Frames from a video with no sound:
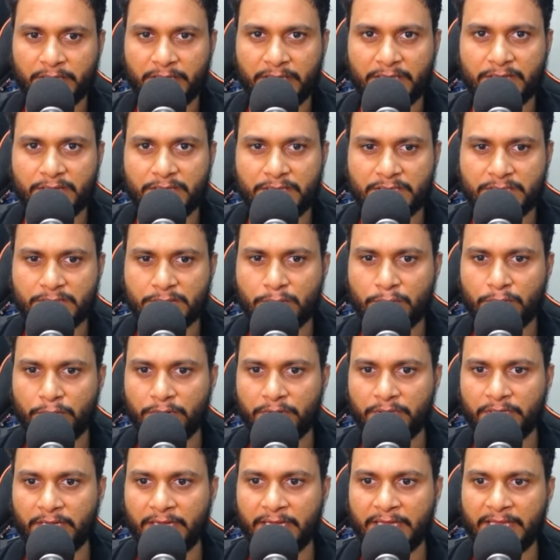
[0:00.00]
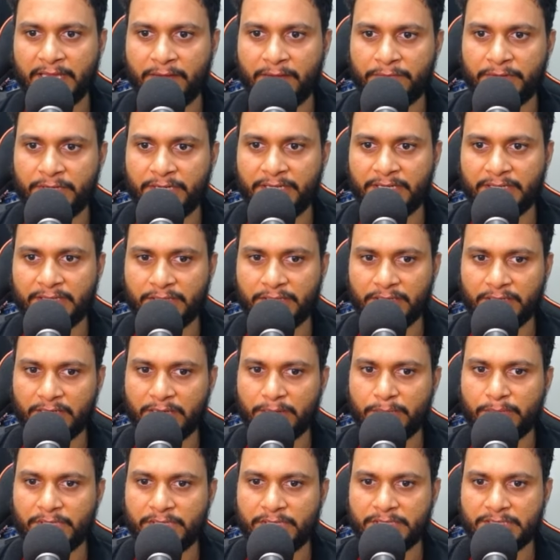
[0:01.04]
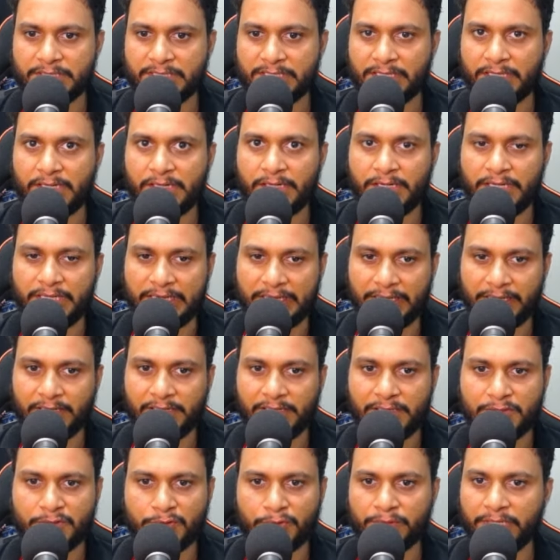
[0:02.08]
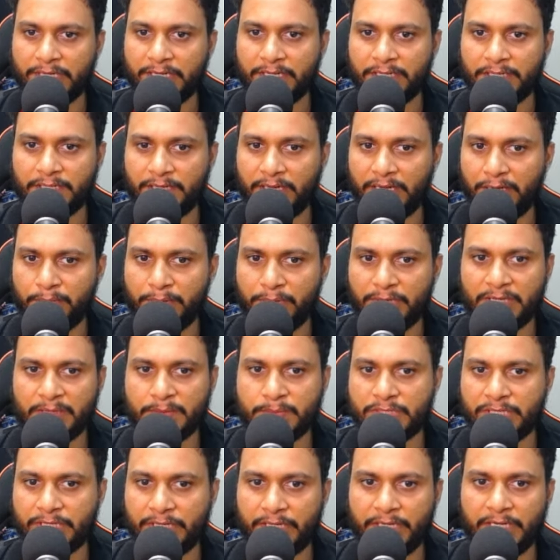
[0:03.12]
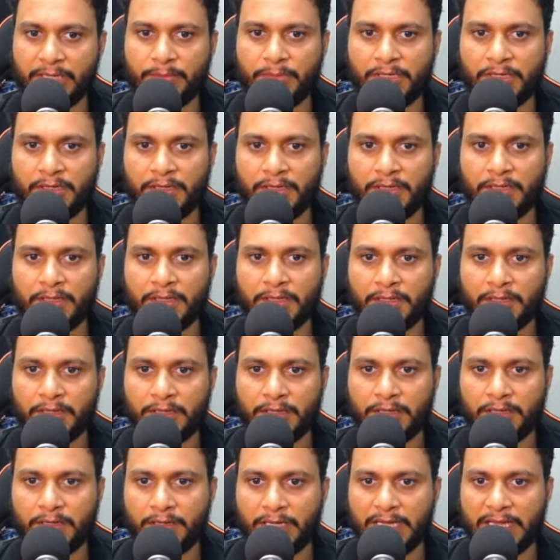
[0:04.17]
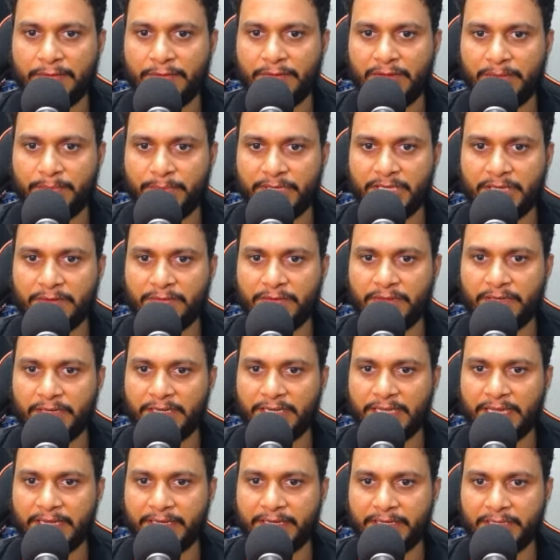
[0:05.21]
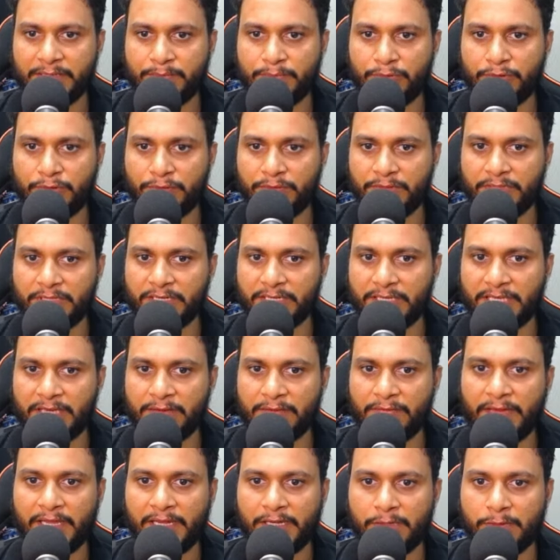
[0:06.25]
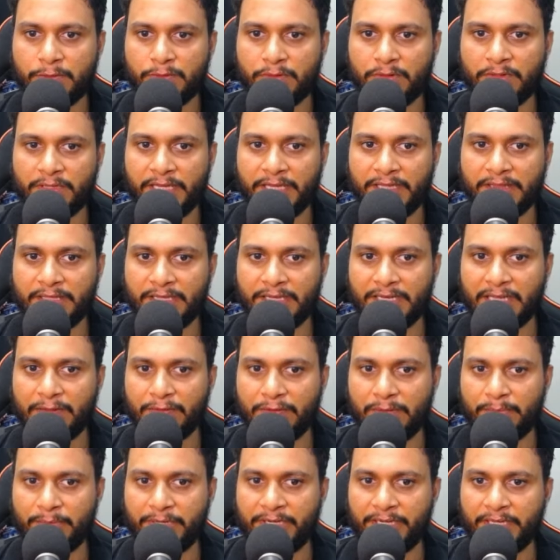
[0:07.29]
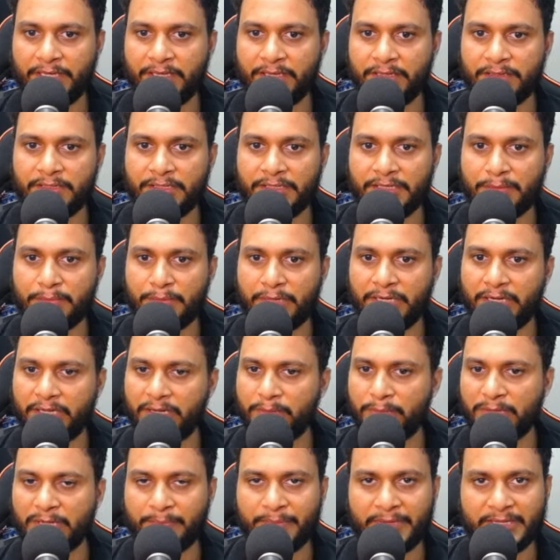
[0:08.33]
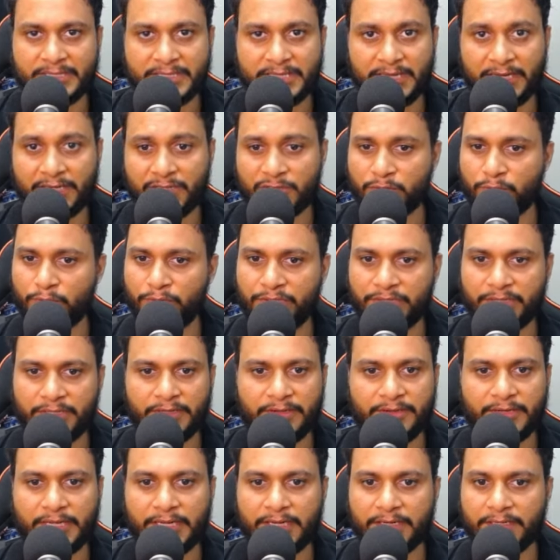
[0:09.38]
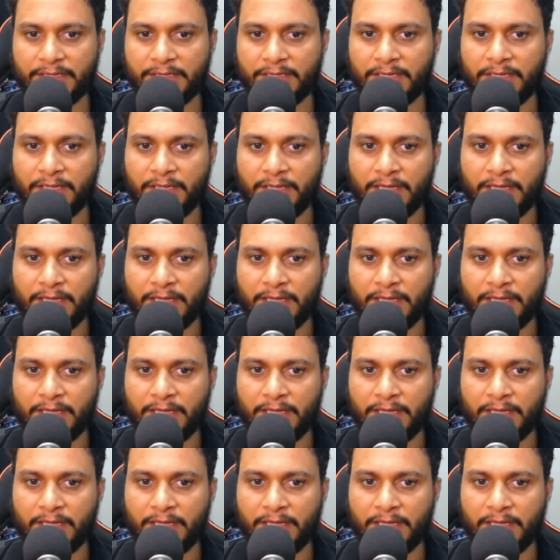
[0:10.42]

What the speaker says: In this code, I have written the comments in detail so that it becomes readable. I will be given an array input with a k value, and then I will be taking the remainder map as I had shown in the dry run.